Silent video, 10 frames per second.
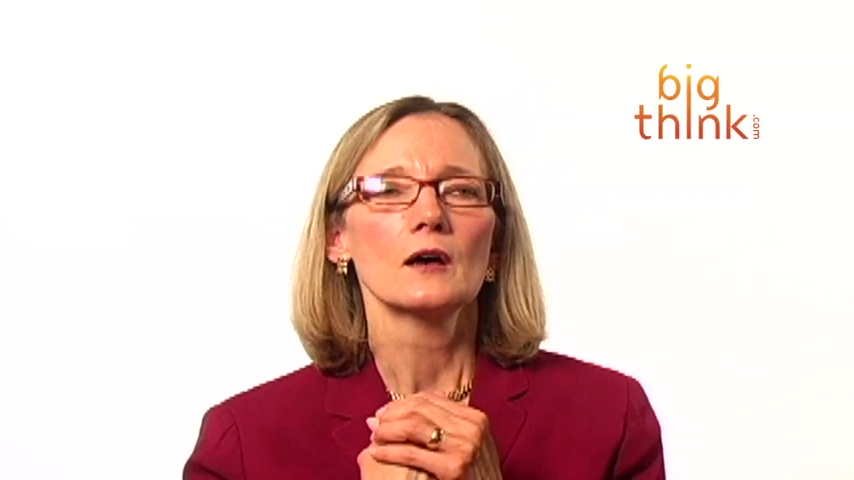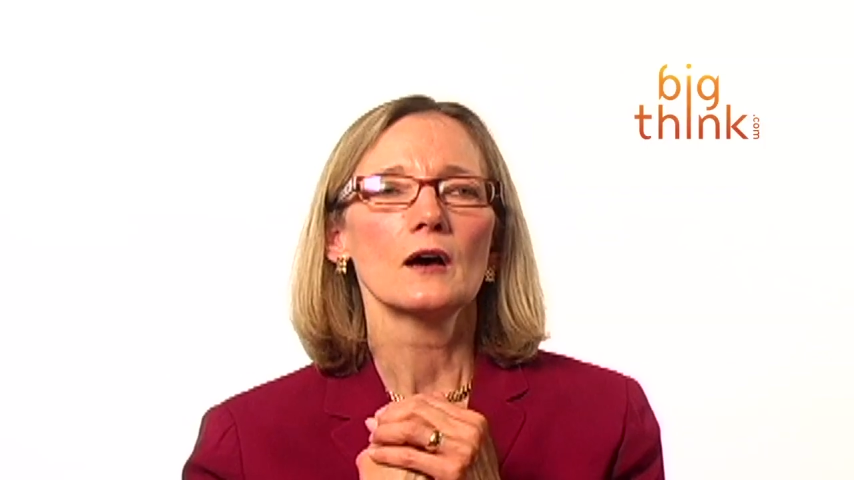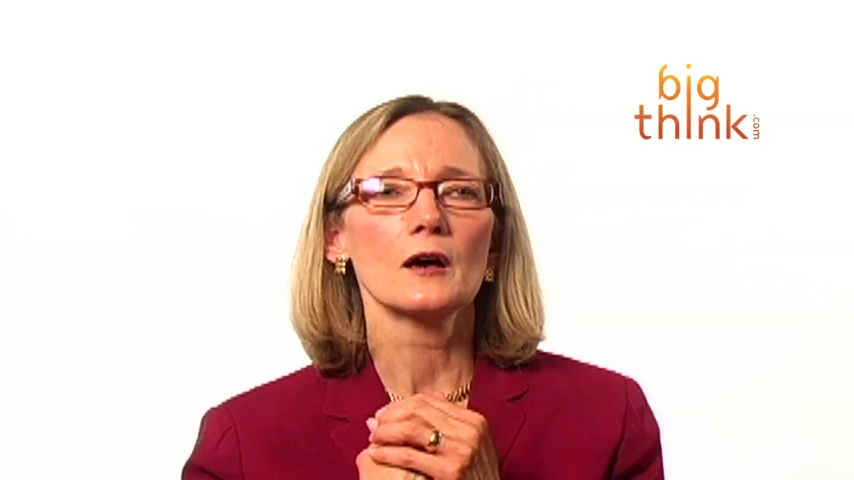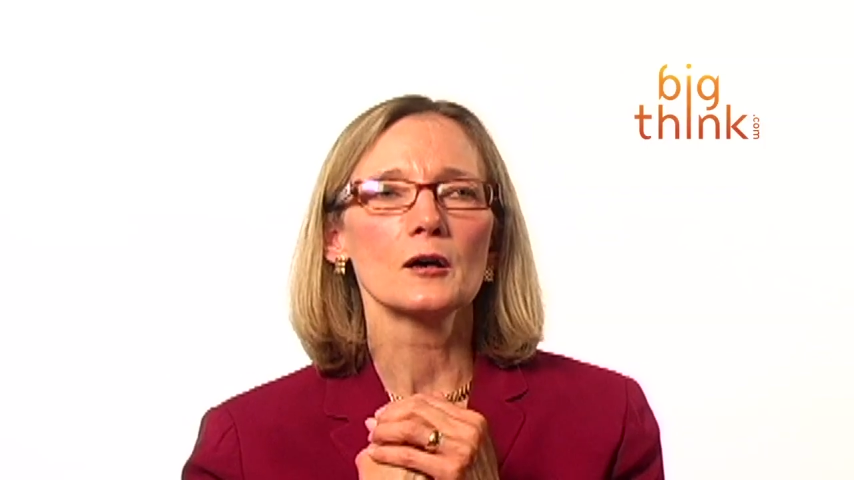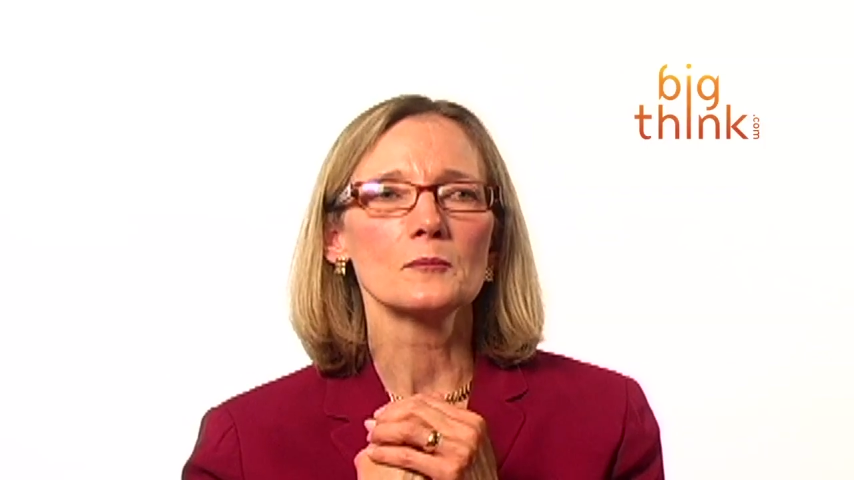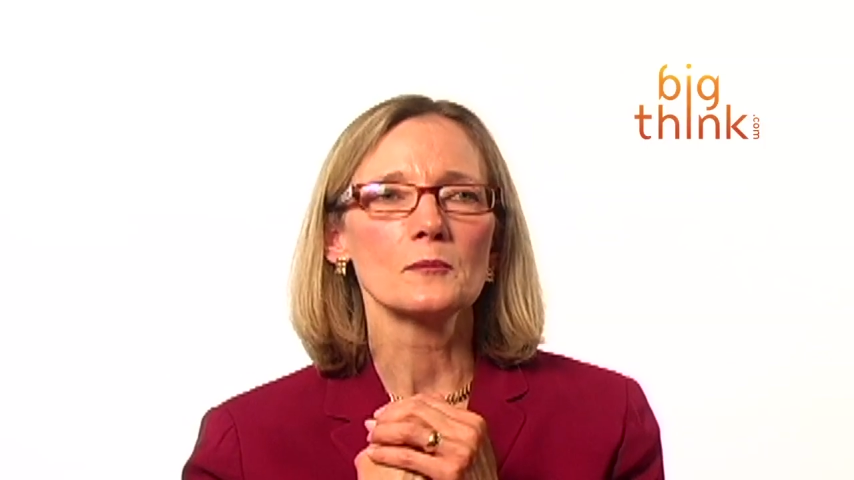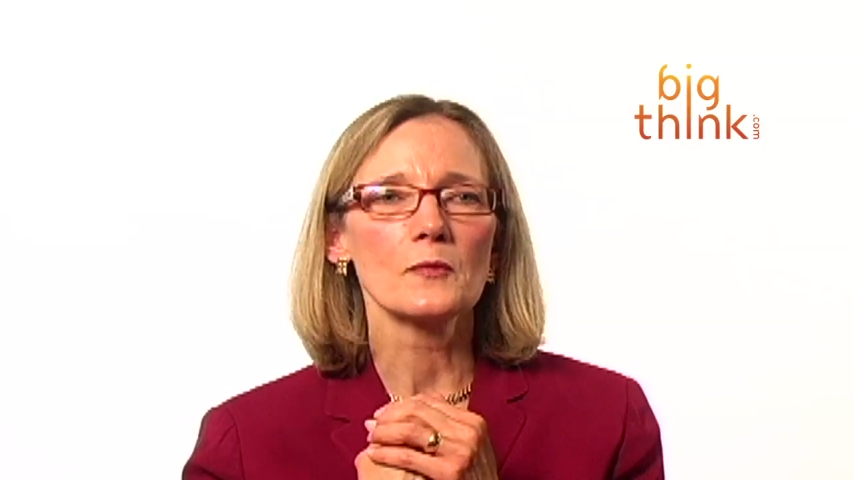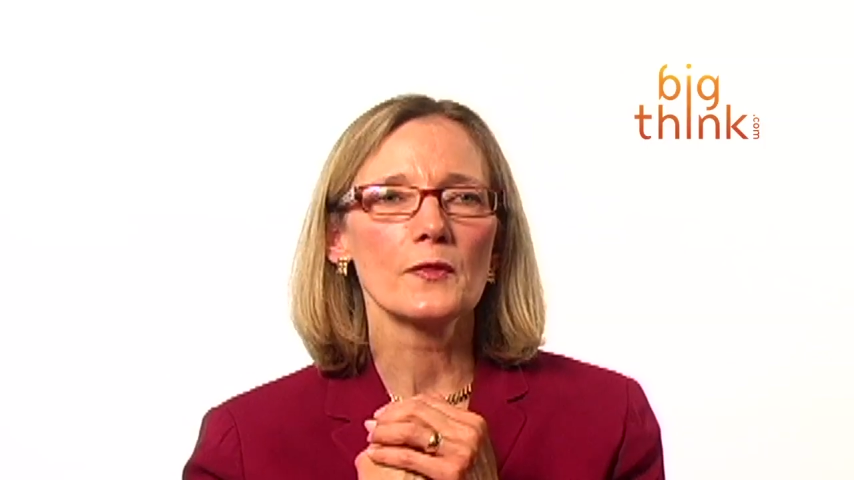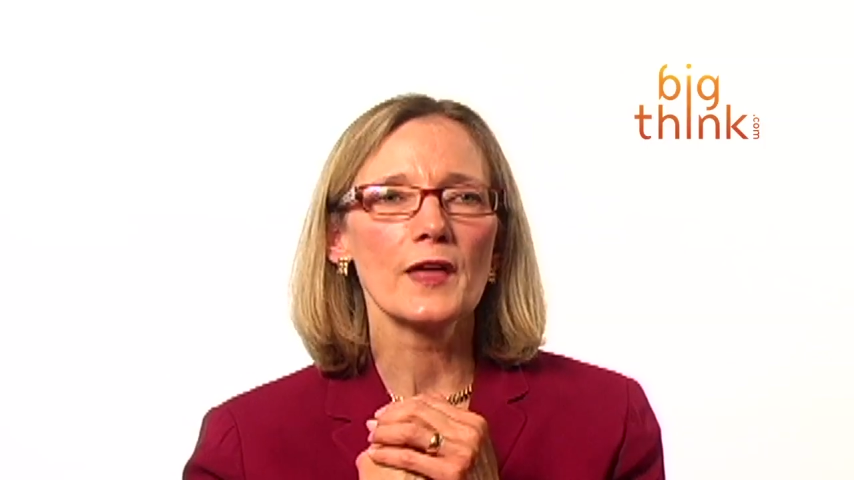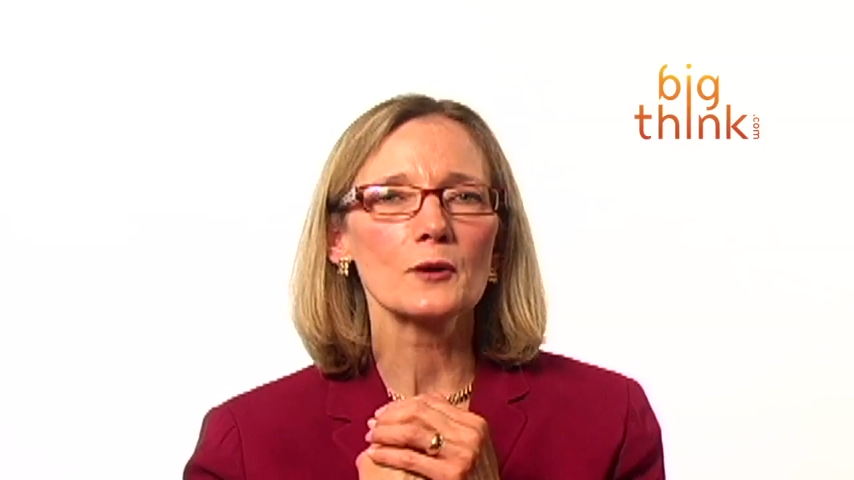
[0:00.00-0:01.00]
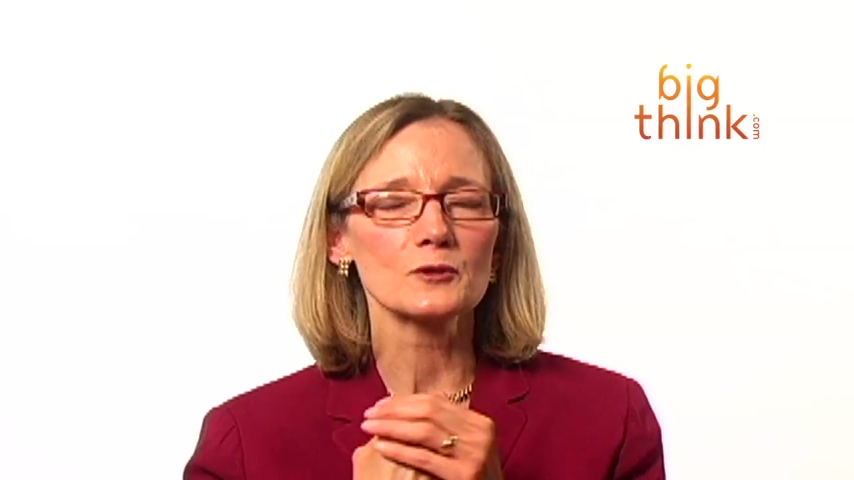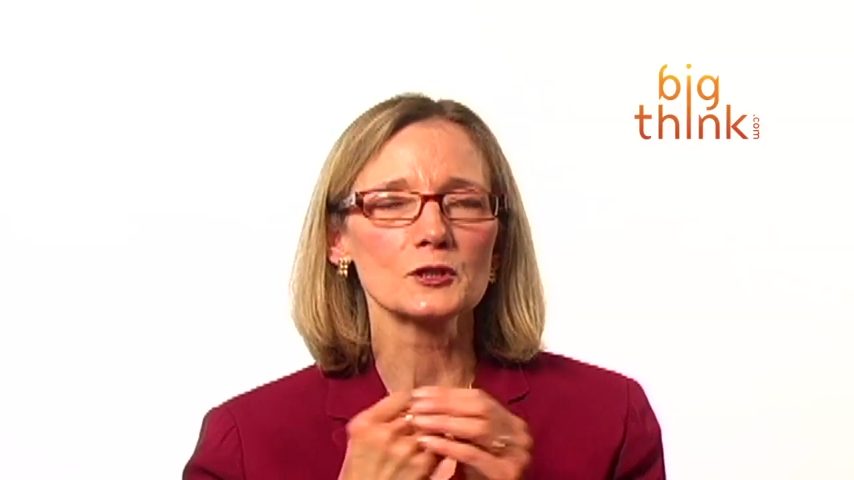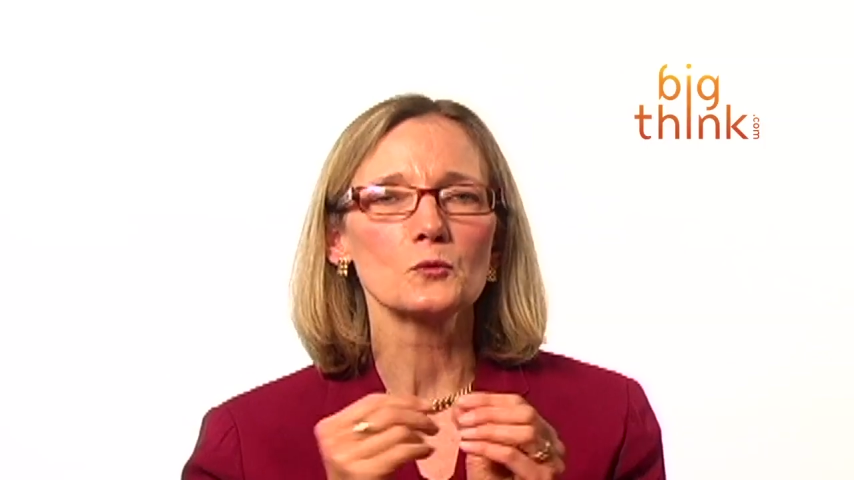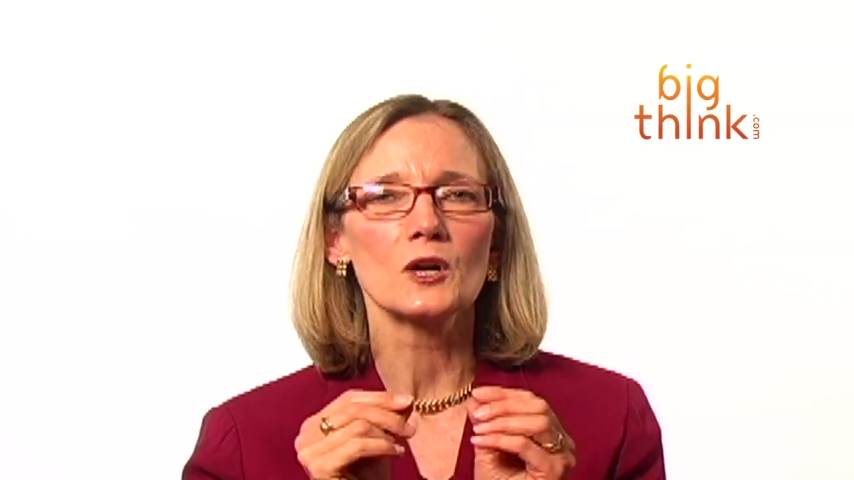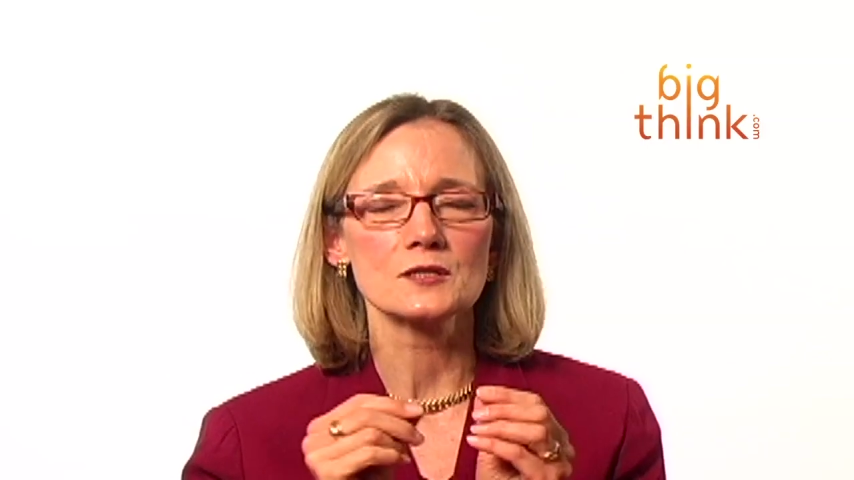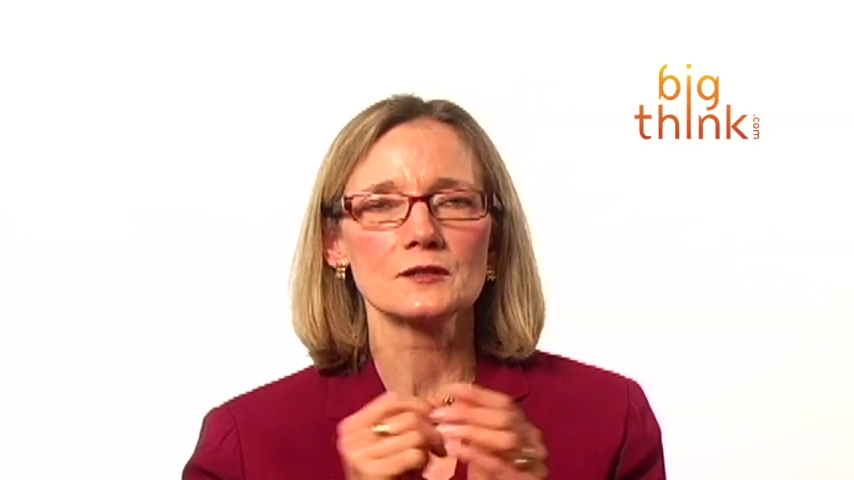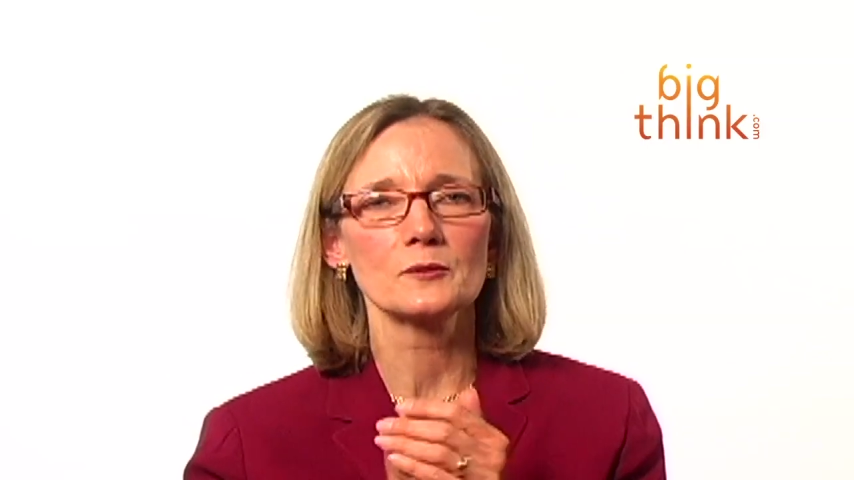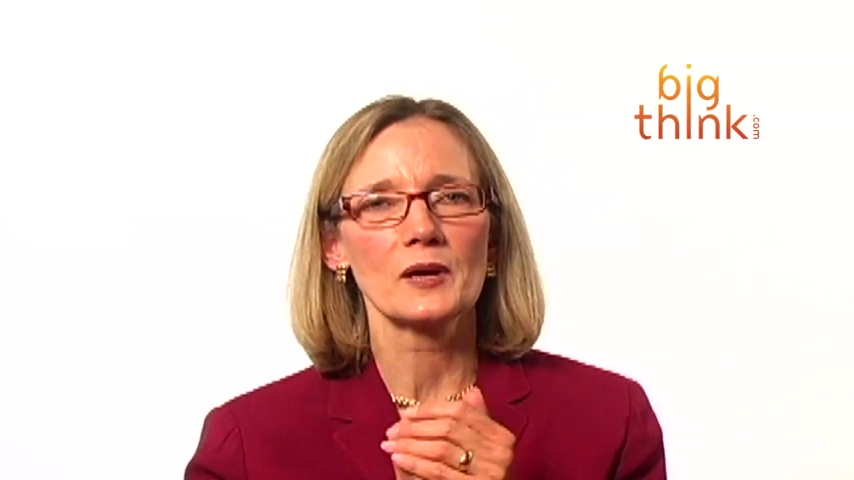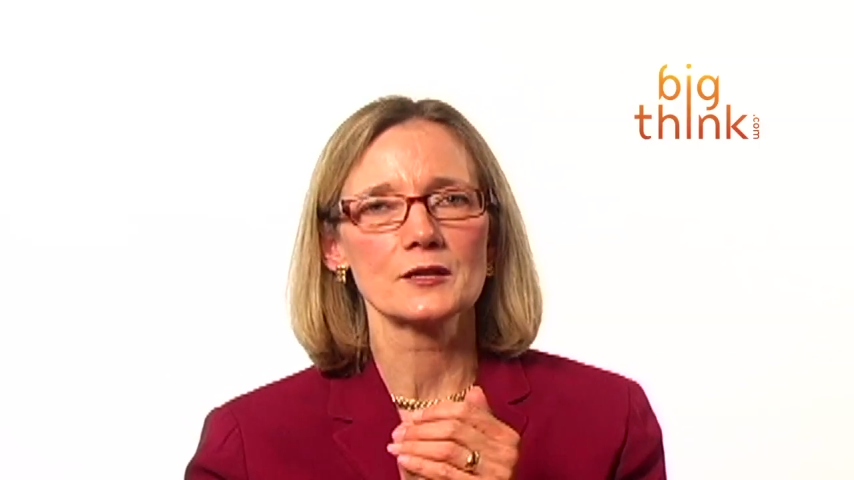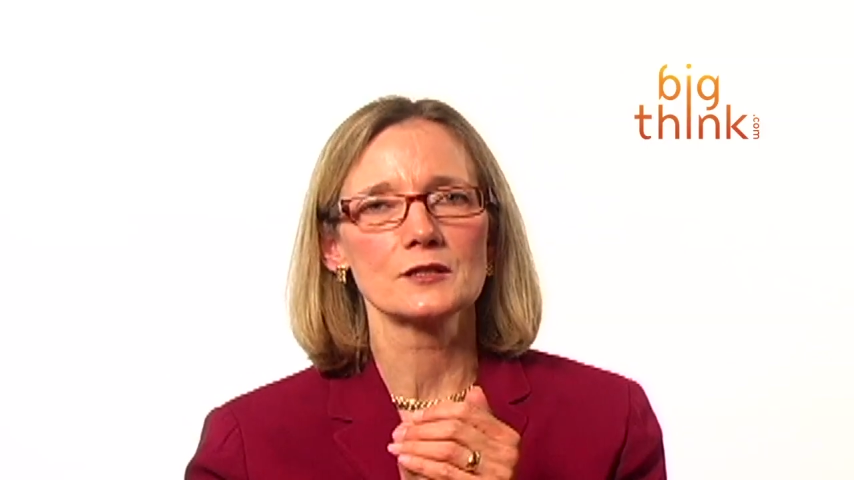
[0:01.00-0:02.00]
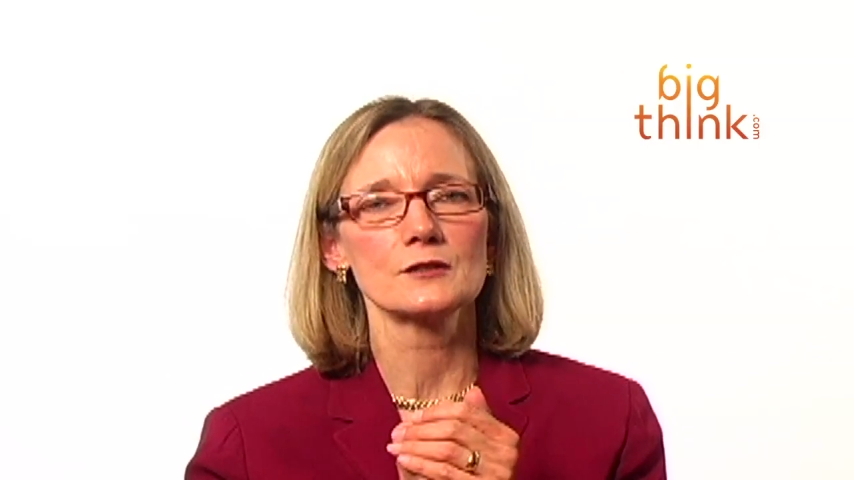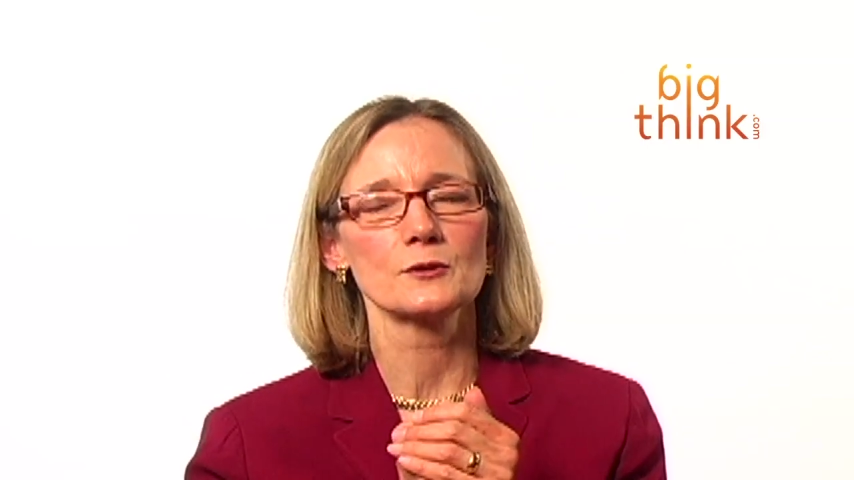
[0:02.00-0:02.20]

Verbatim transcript: that really wasn't the message.